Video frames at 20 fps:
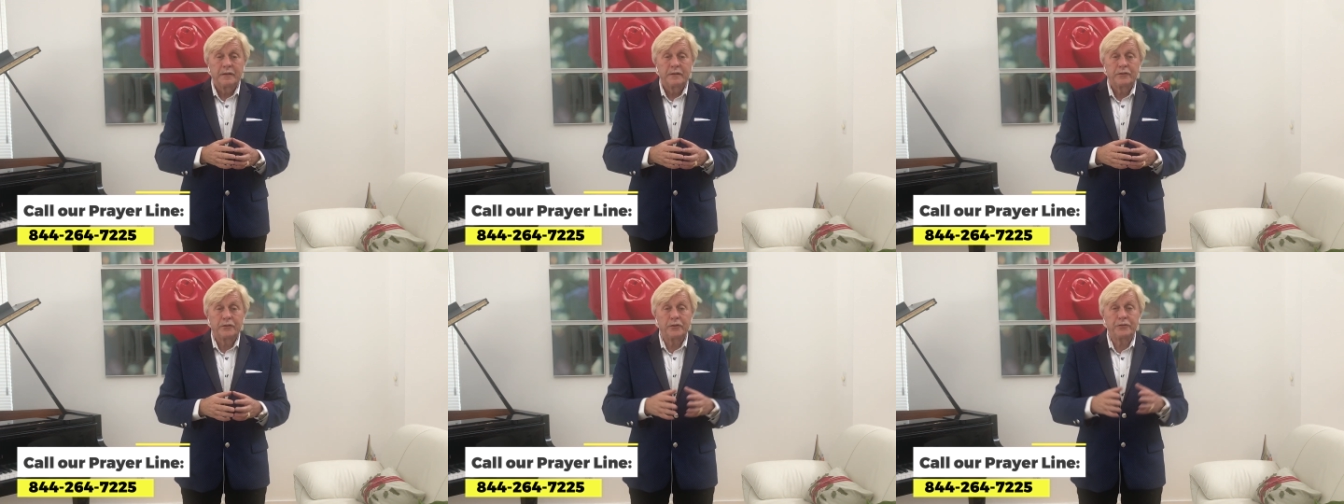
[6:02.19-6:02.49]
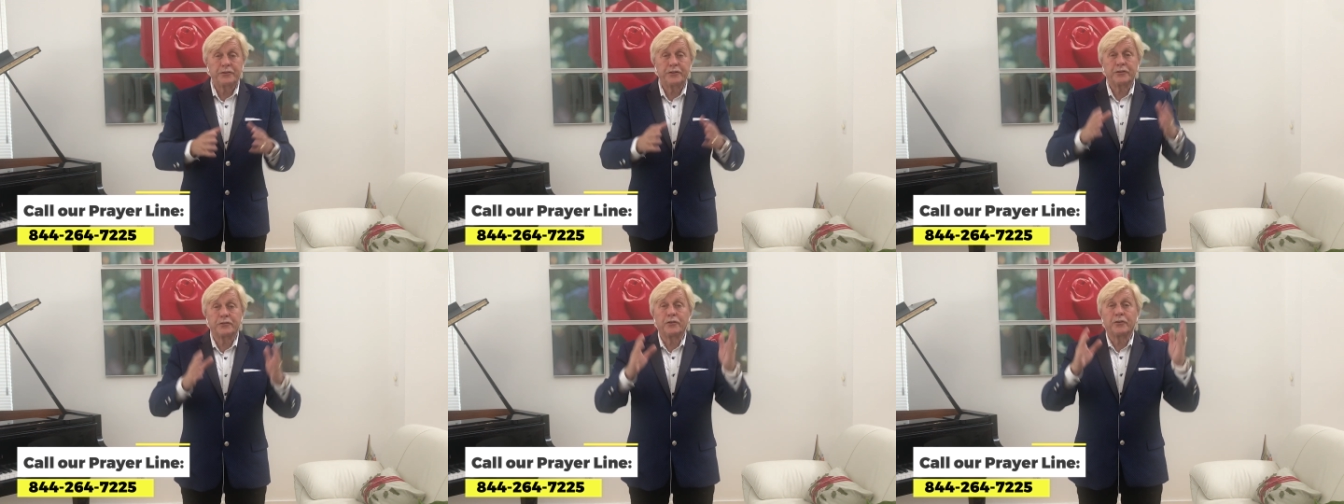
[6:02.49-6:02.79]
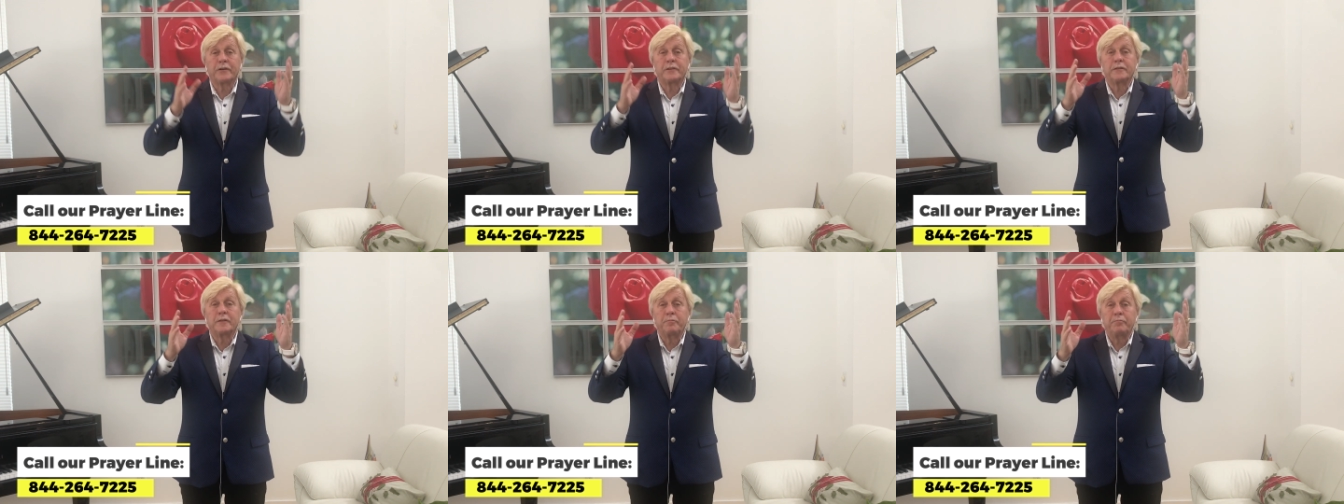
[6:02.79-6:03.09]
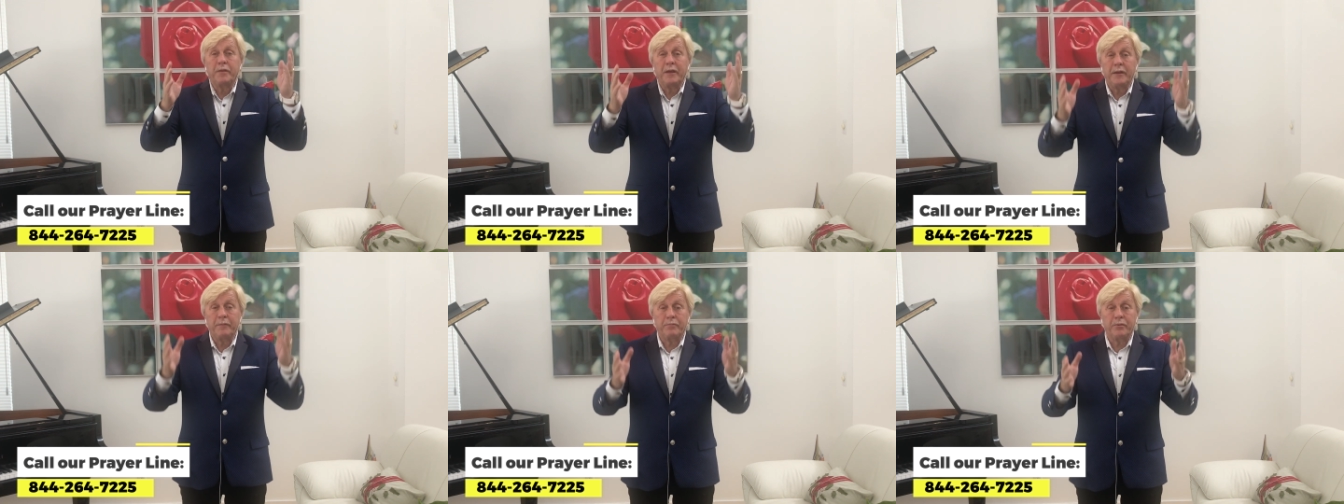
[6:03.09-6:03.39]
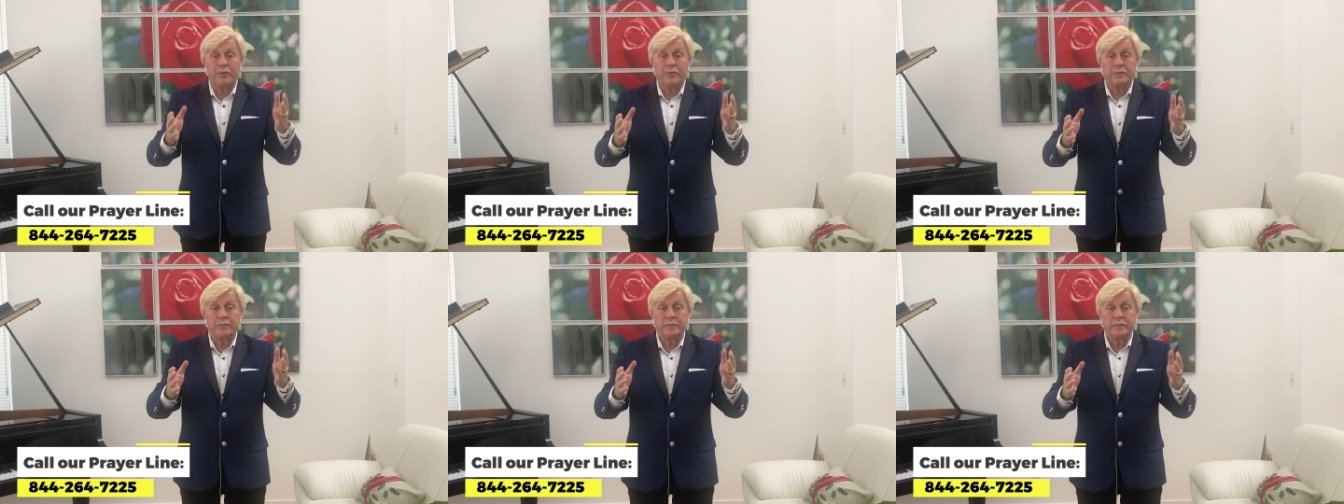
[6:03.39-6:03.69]
don't just look at the
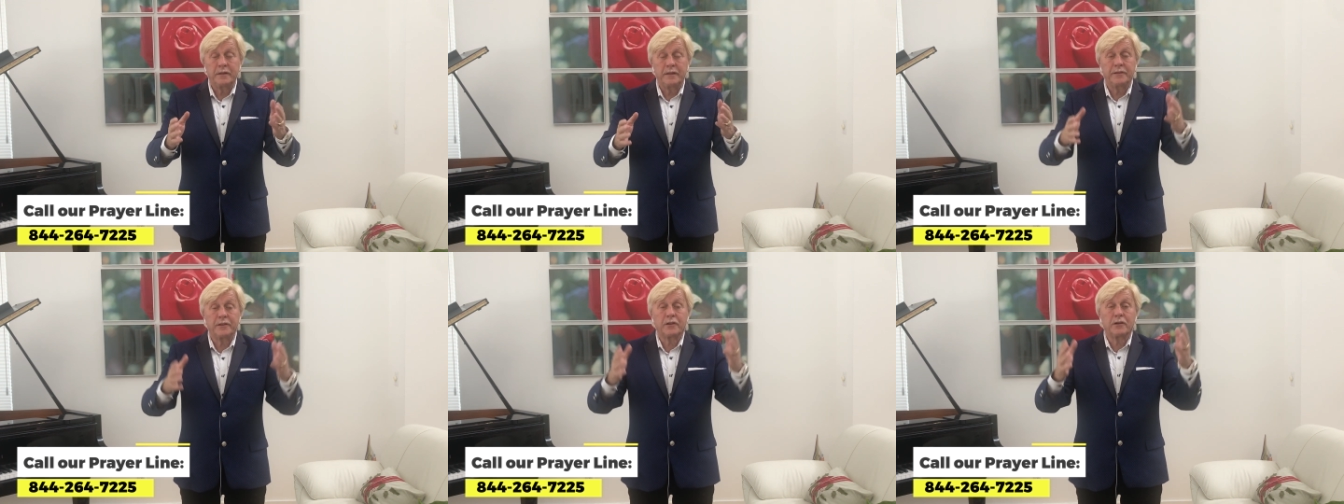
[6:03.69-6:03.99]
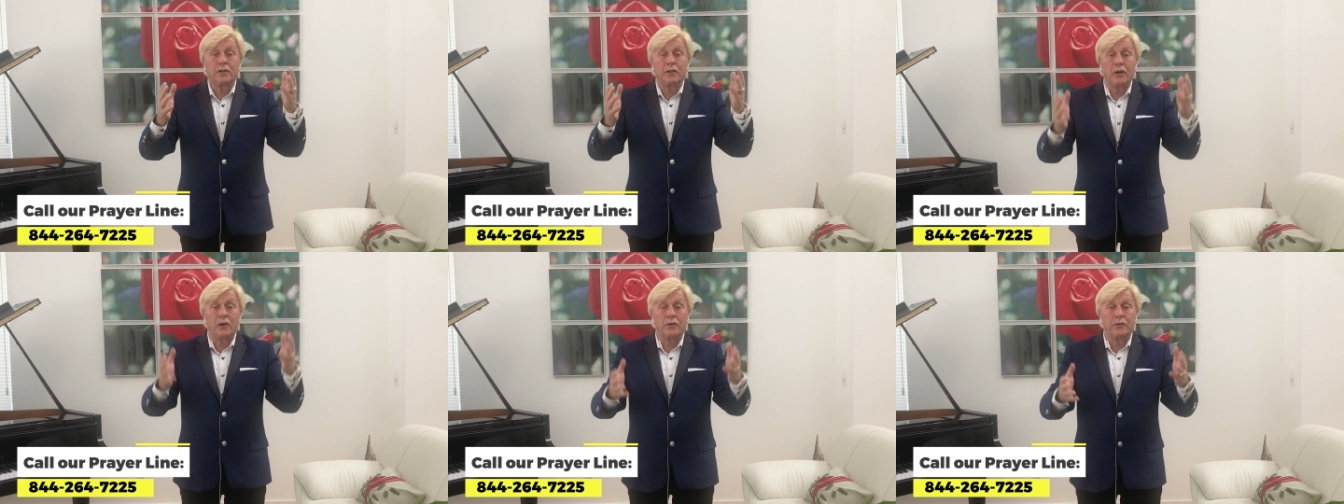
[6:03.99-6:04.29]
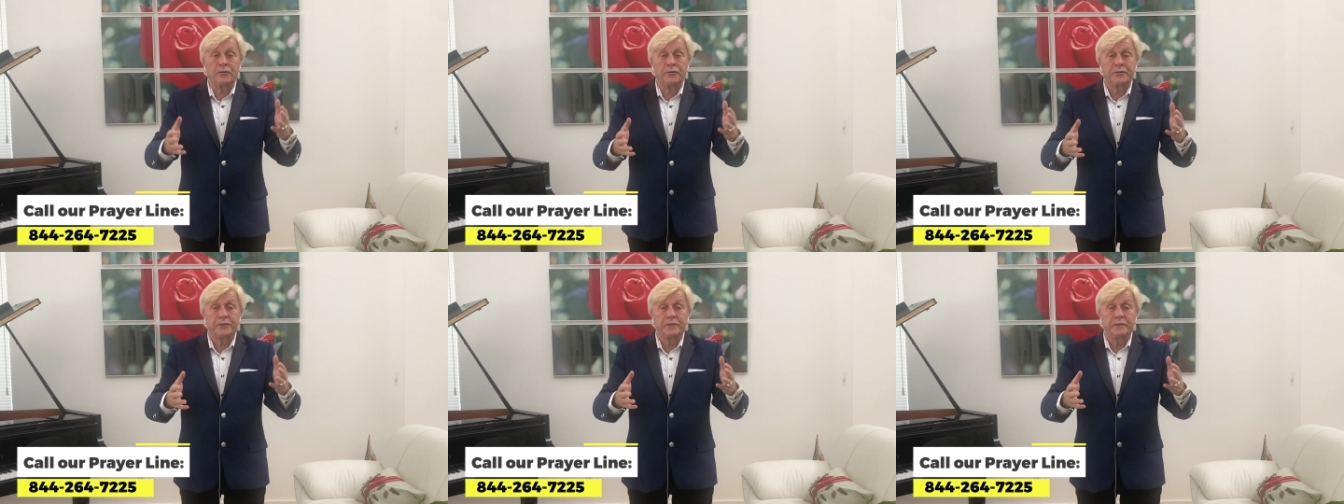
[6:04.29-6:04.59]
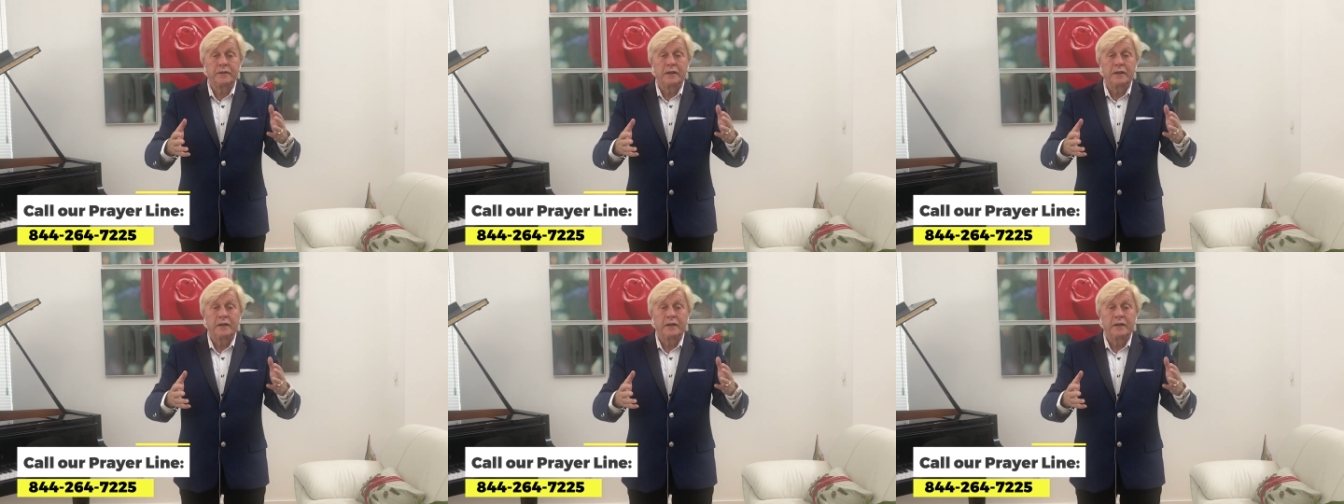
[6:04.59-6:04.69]
people and the clothes